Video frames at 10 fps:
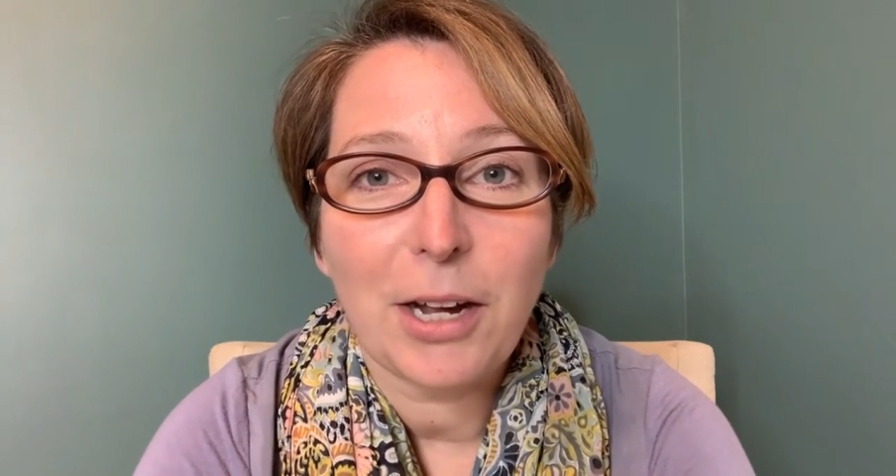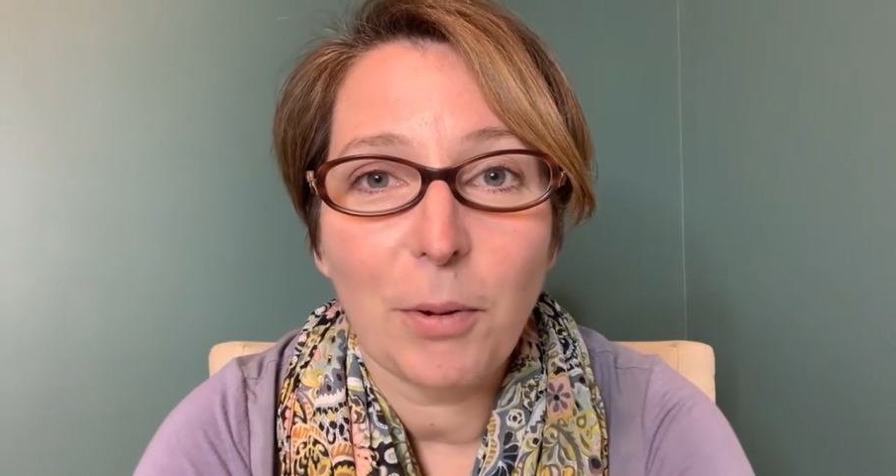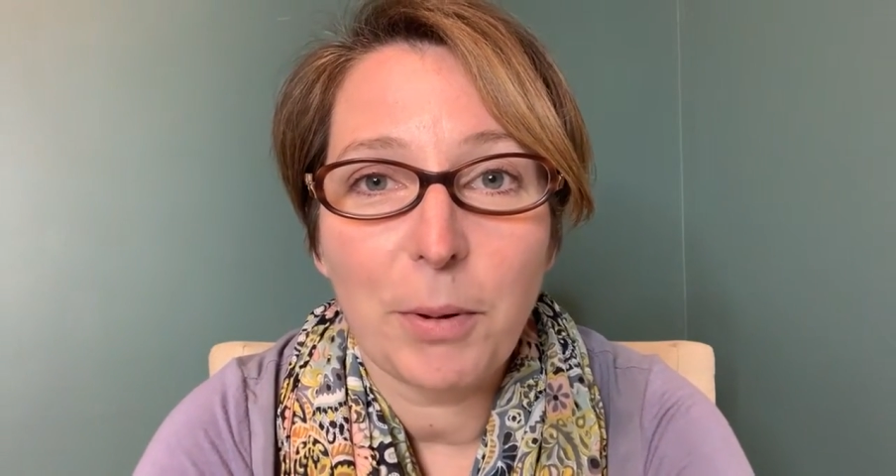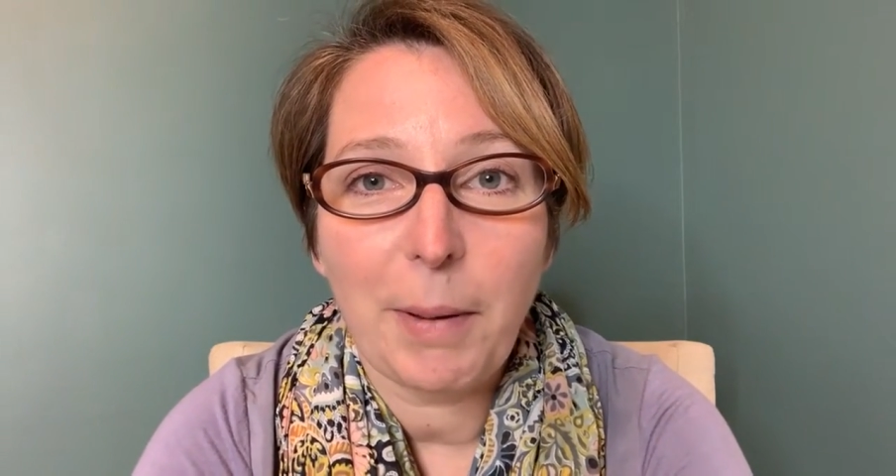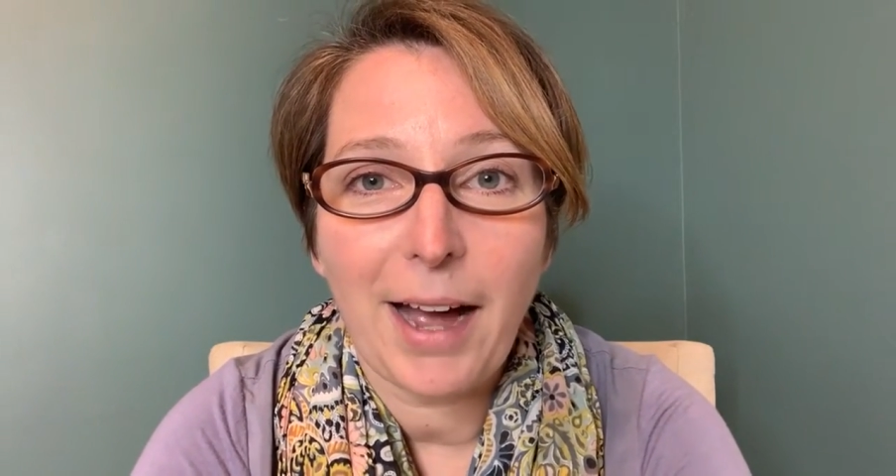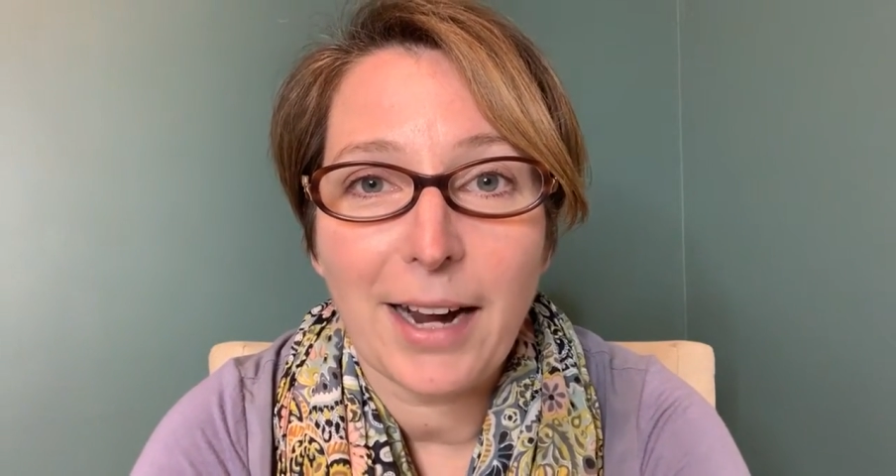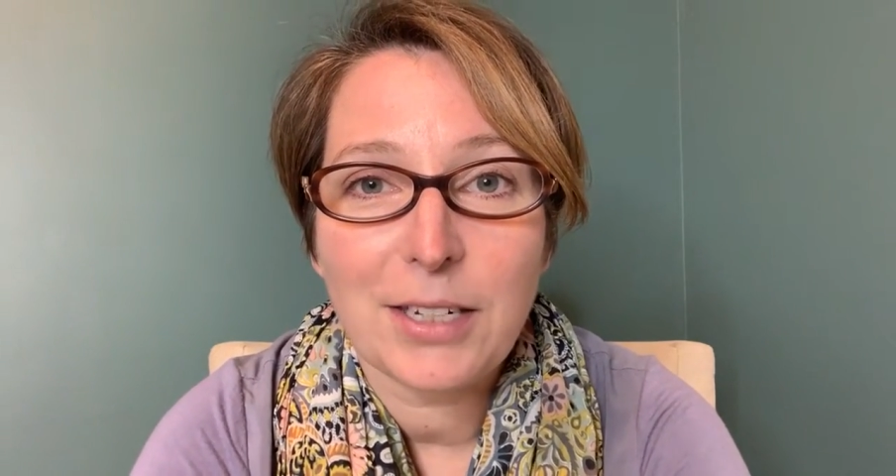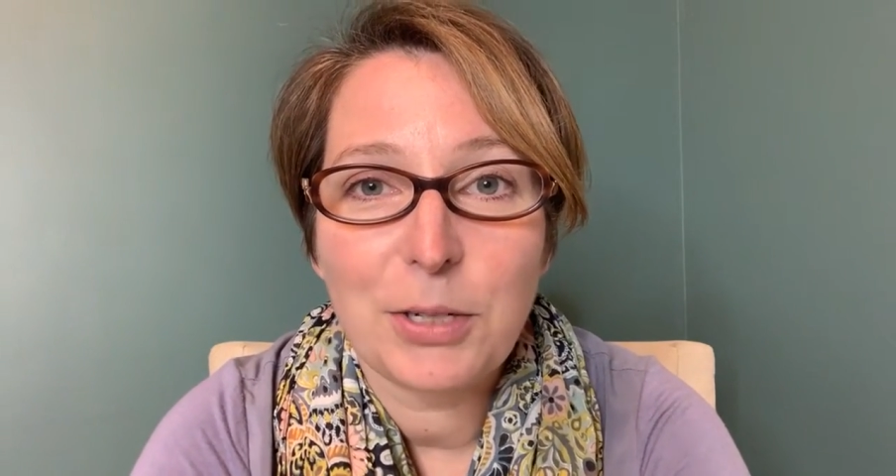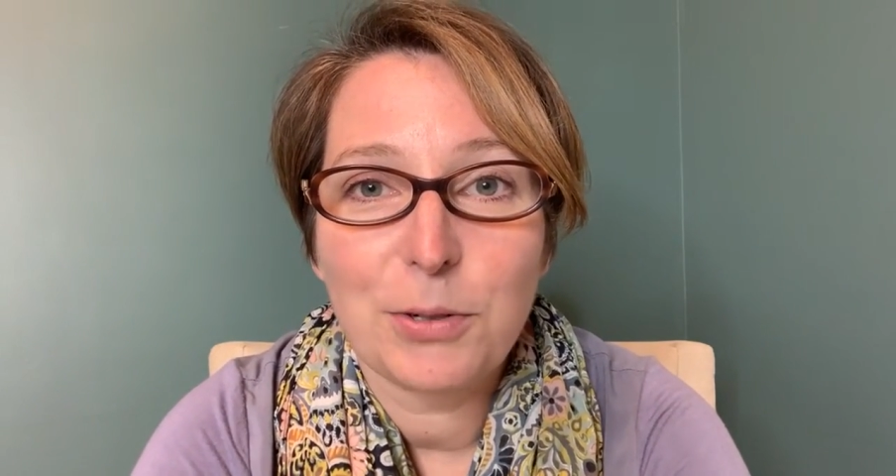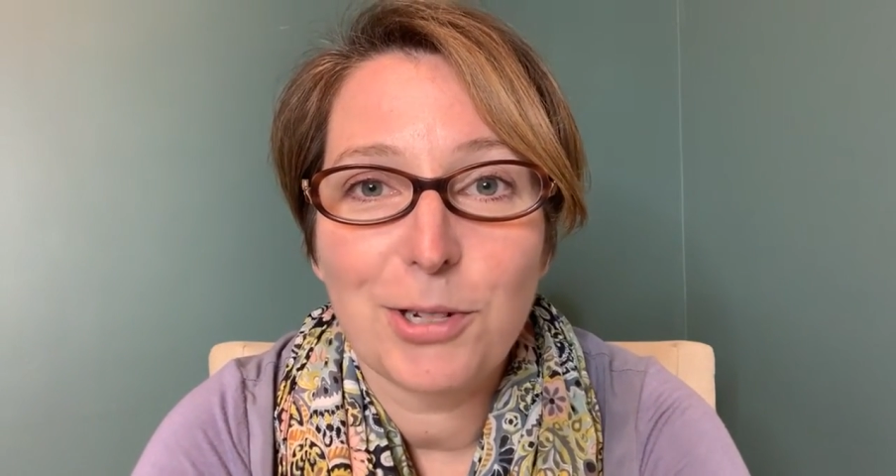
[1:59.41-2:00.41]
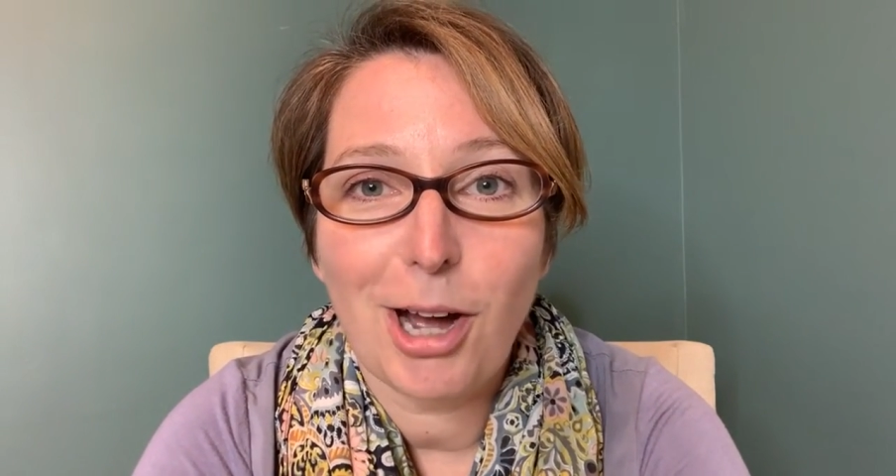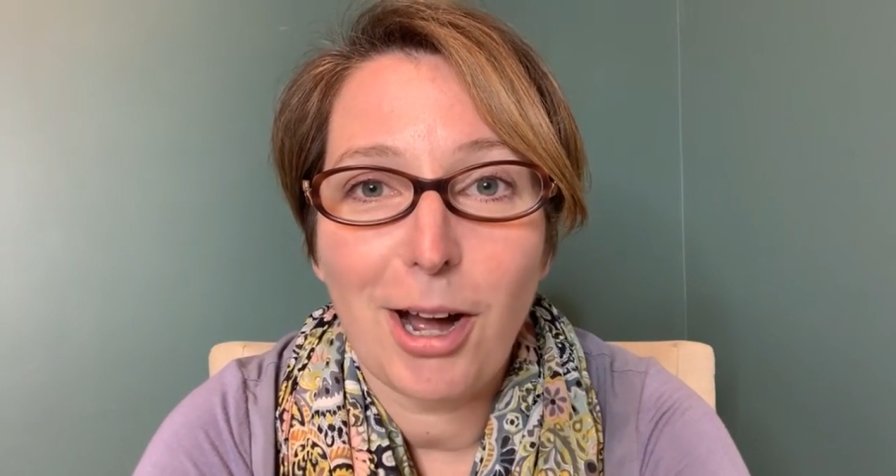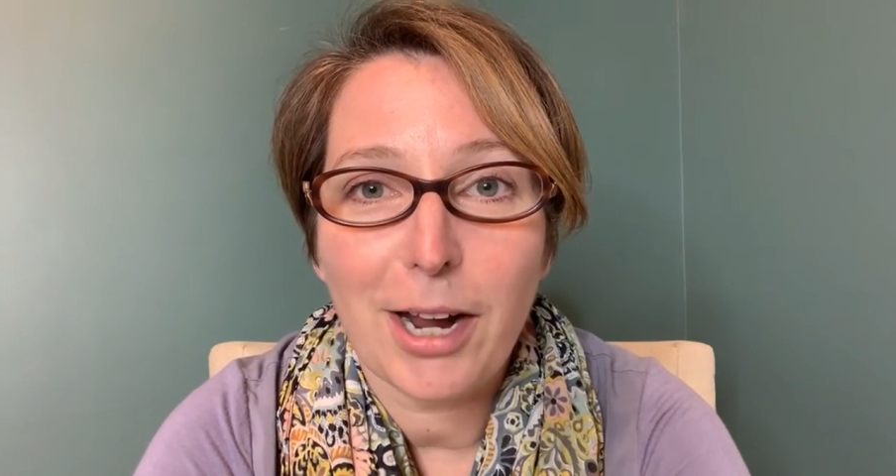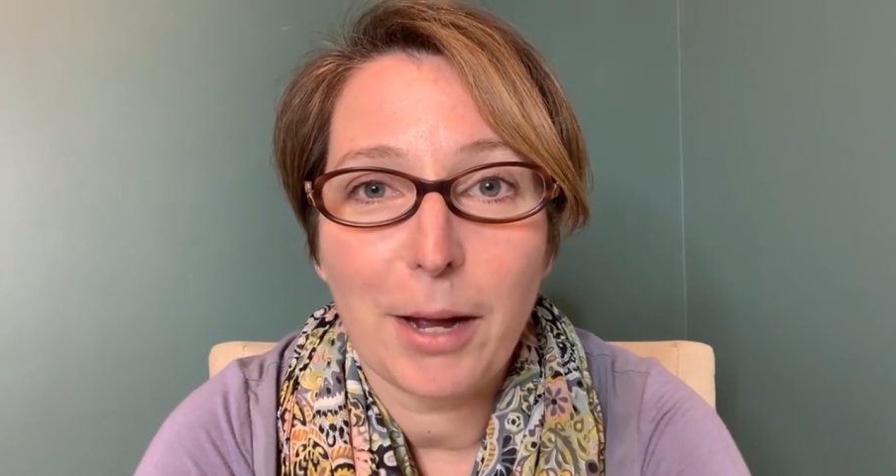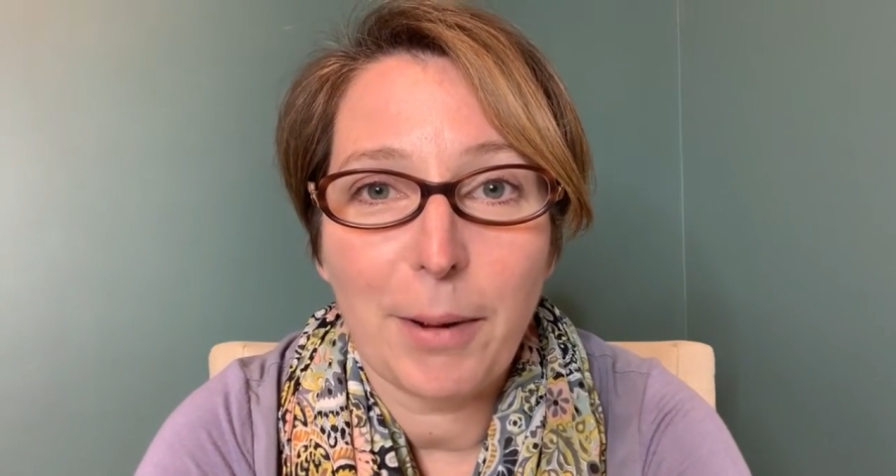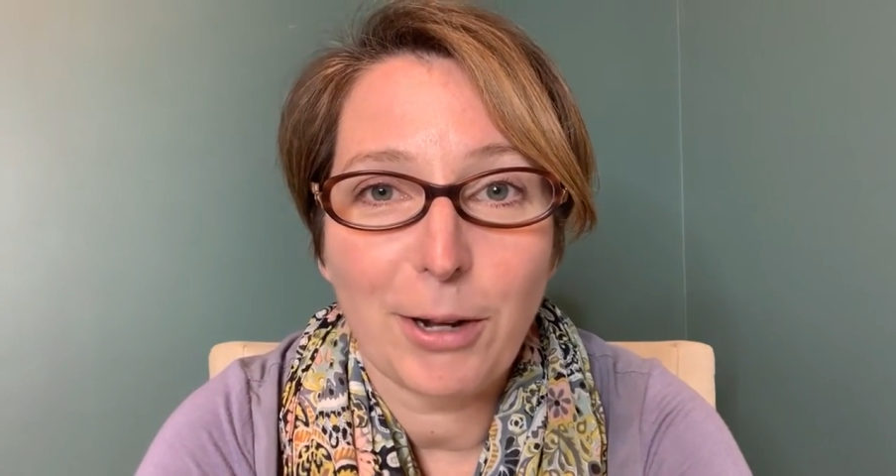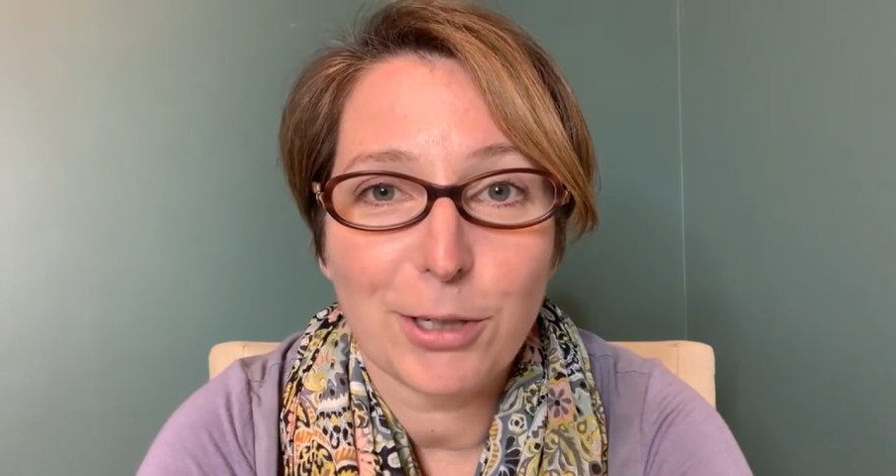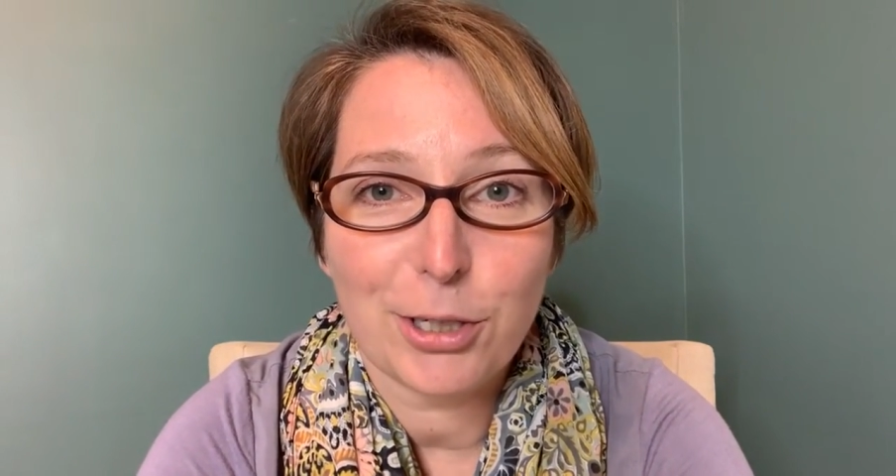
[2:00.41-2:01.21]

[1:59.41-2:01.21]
I'll be back to talk about